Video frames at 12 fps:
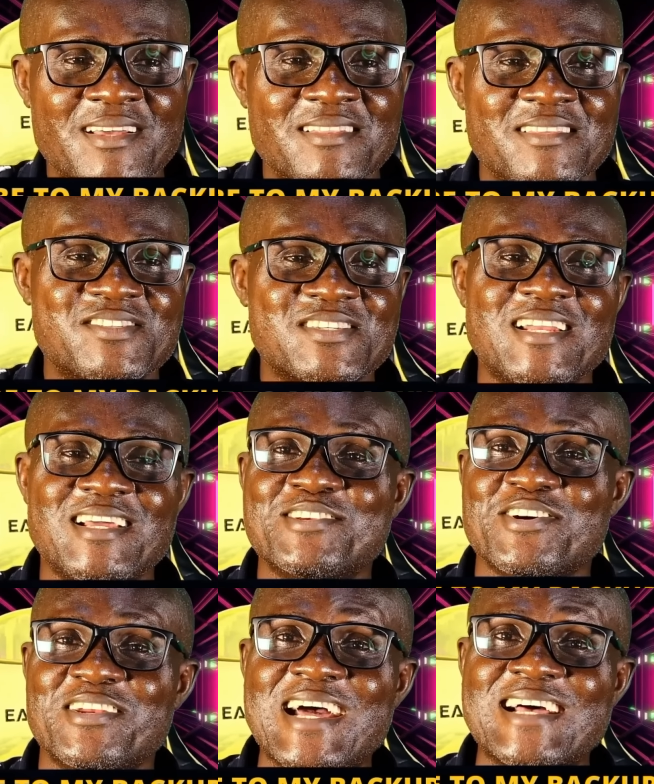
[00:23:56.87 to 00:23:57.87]
This channel is
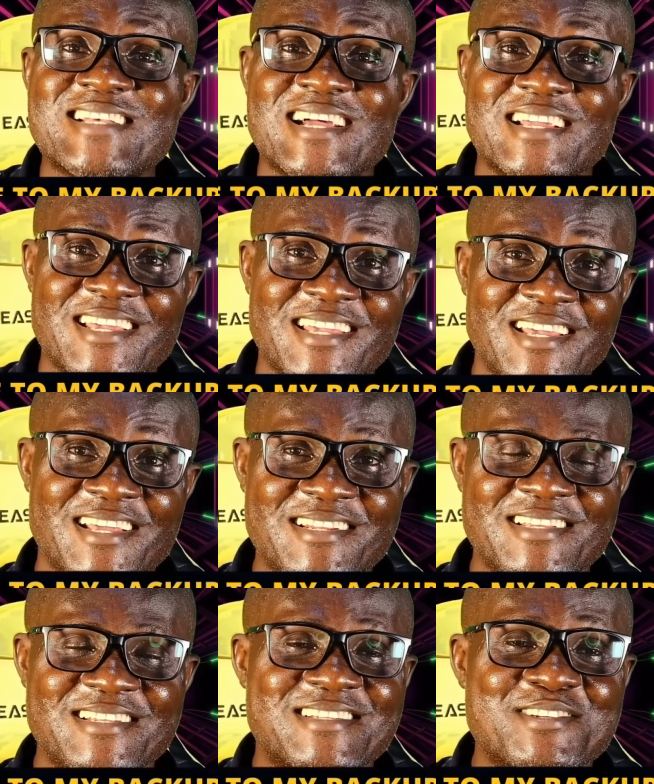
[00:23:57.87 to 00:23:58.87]
under attack again.
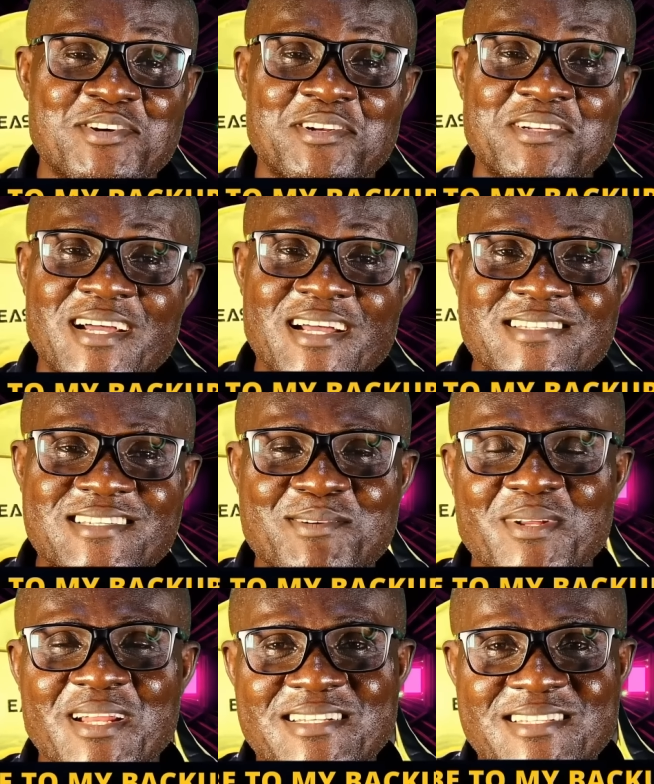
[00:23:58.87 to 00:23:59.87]
It is under
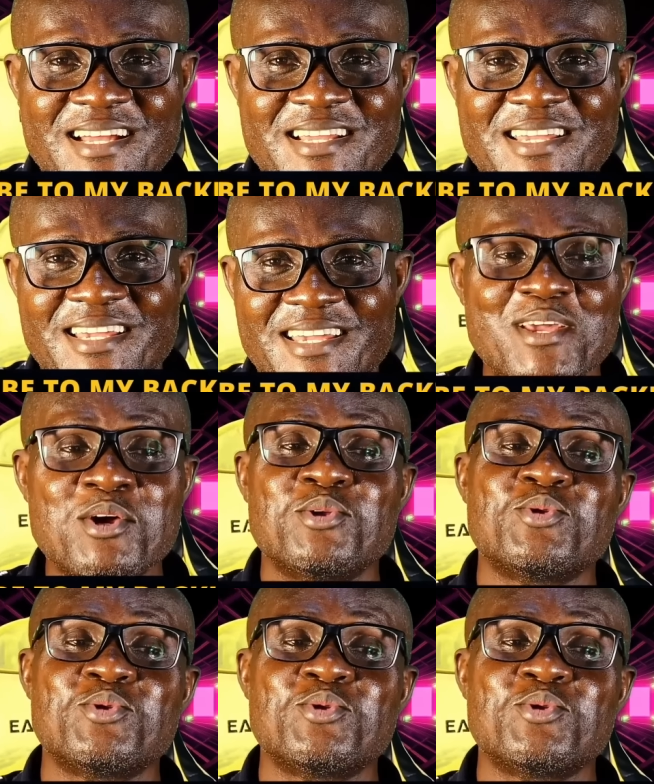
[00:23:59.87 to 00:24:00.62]
terrible attack again,